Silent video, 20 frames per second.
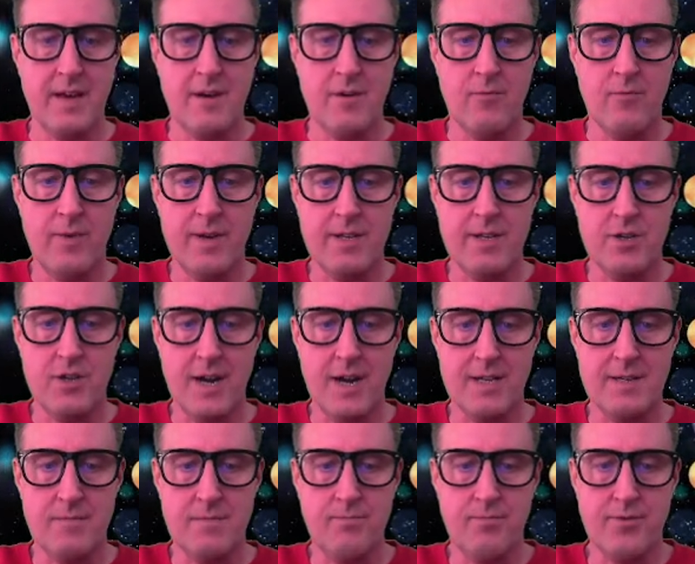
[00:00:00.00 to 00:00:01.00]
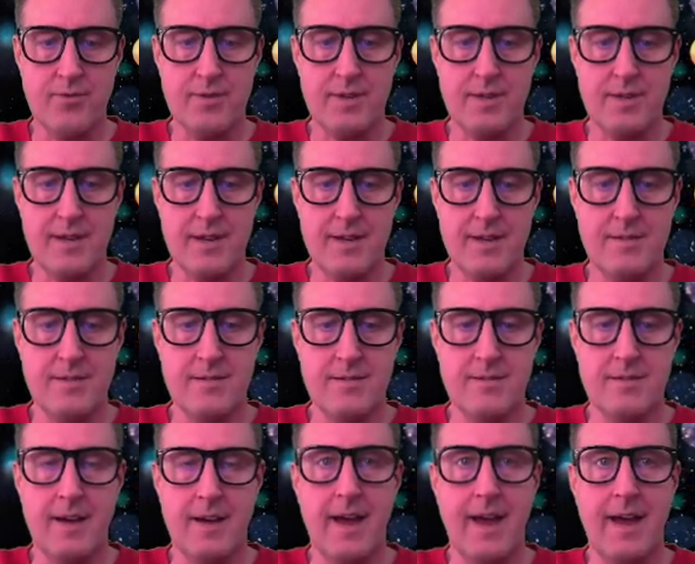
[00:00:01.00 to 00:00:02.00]
We just put it in
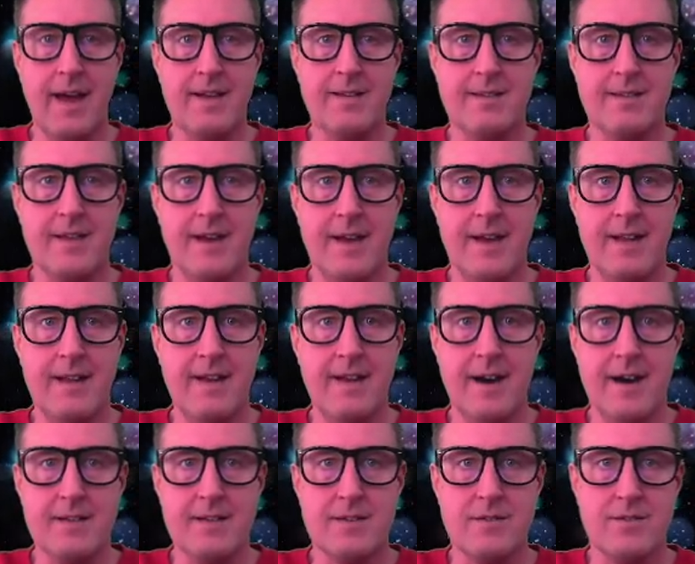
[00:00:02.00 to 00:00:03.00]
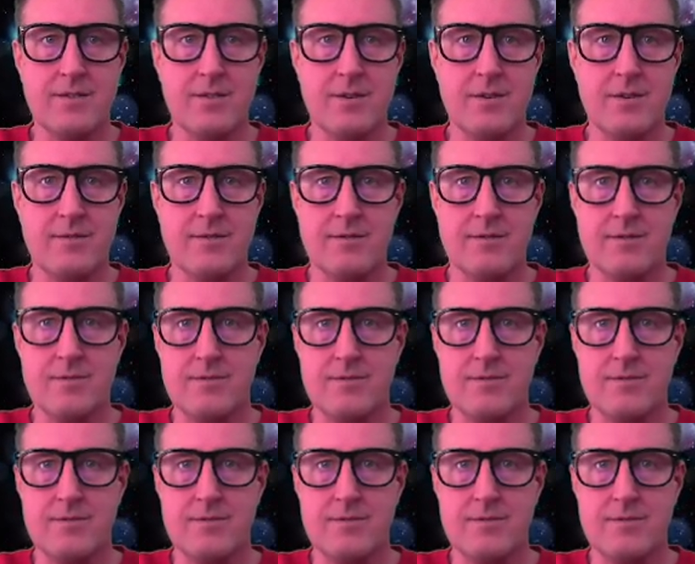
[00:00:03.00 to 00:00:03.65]
as any other